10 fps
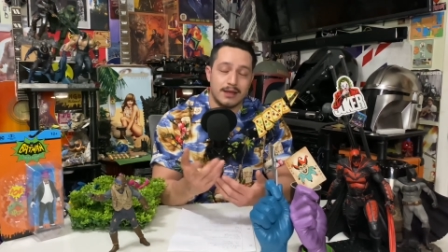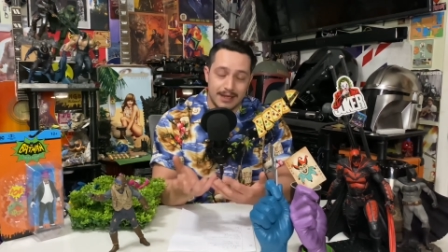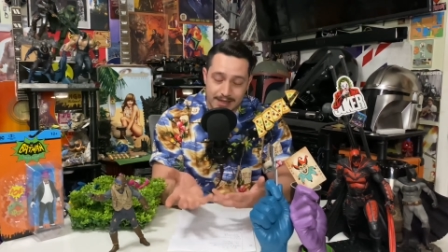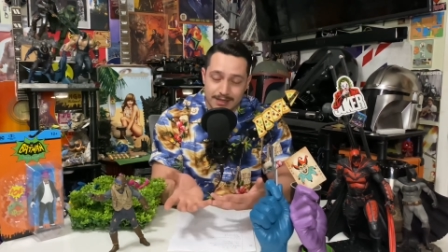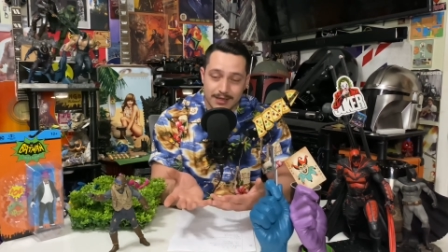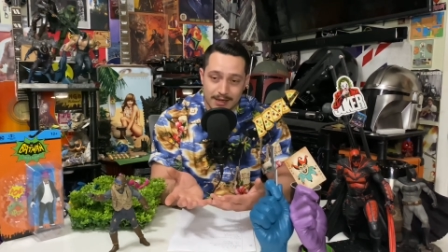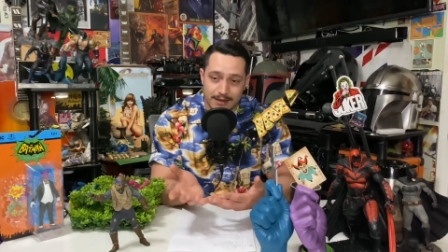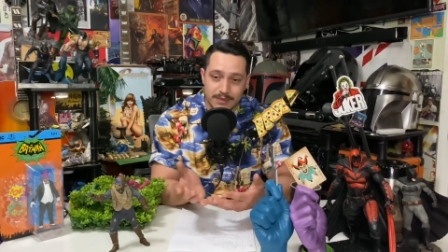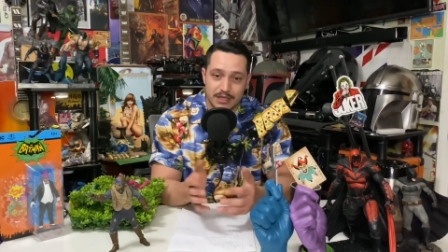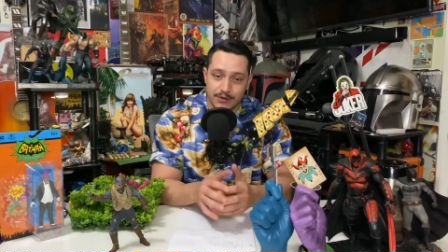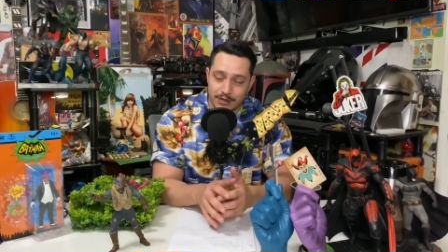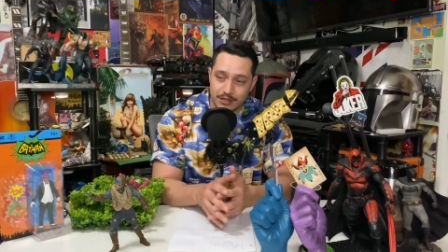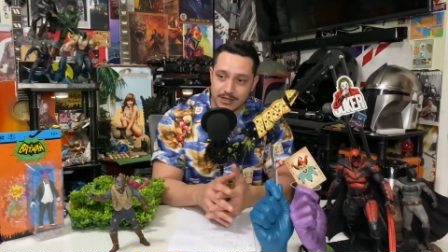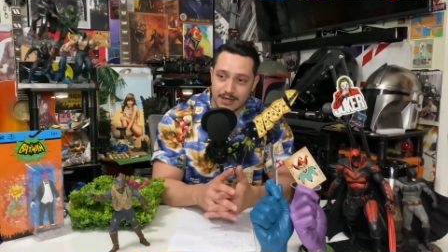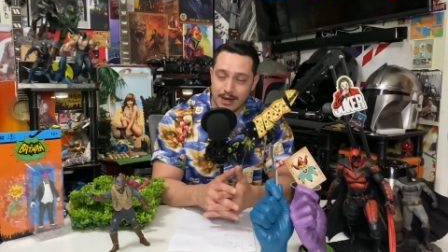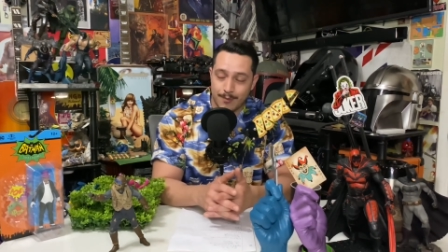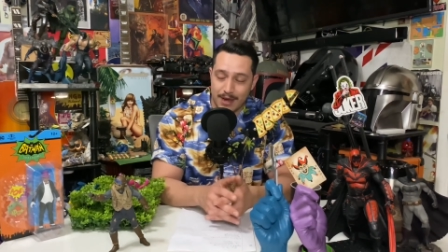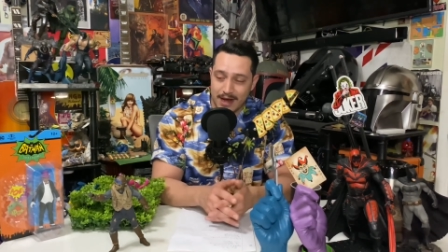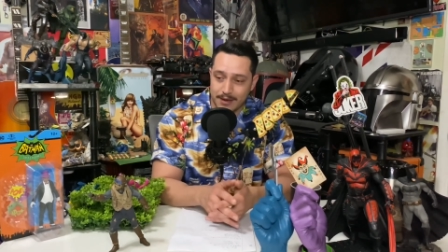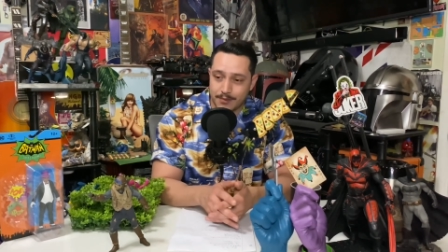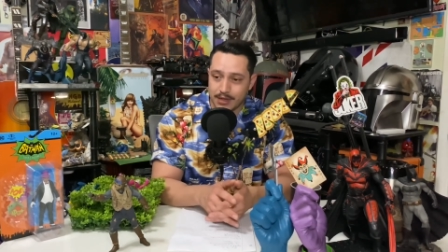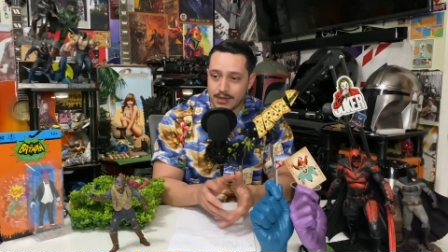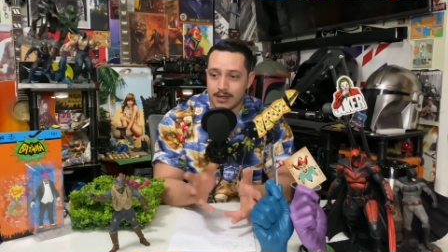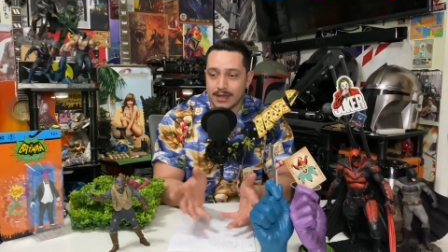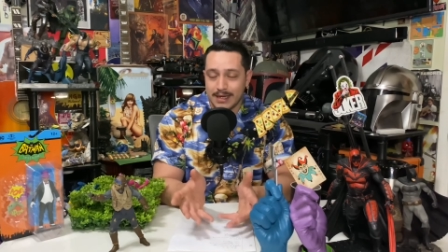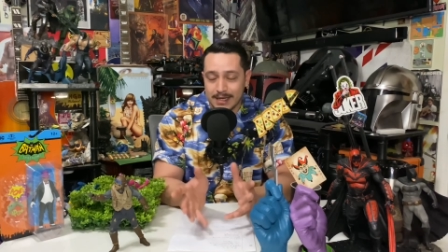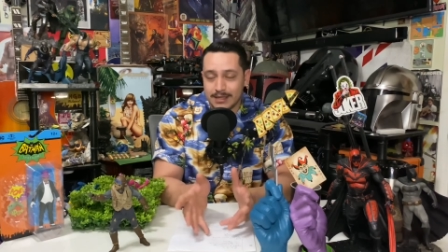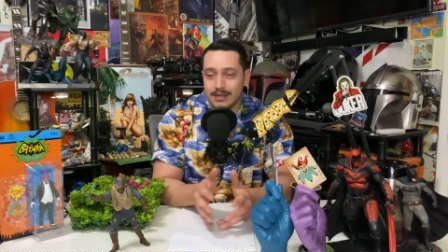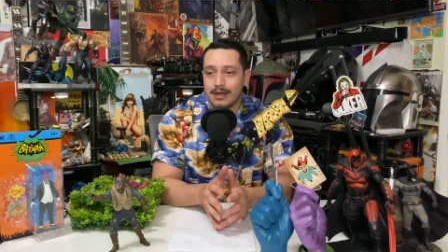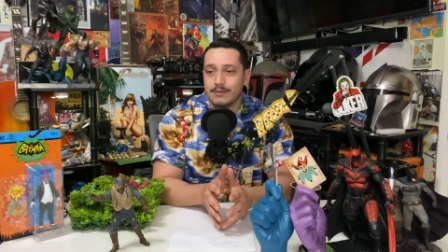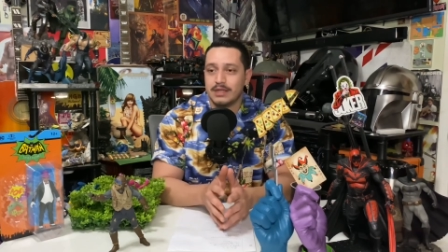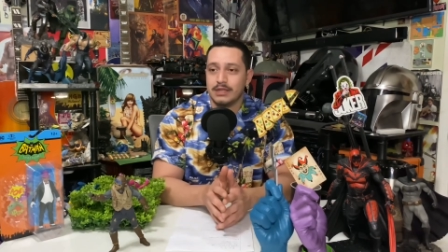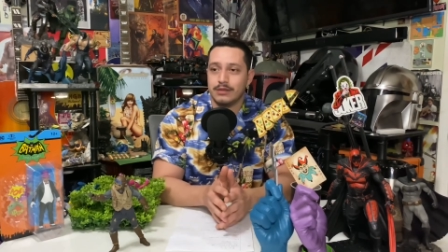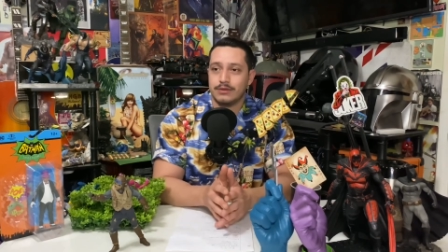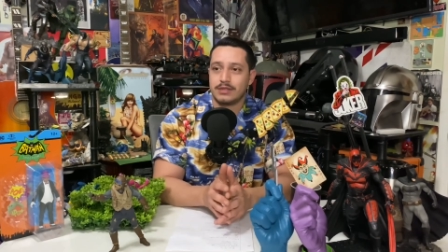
into the MCU, I should say, not back, but into the MCU.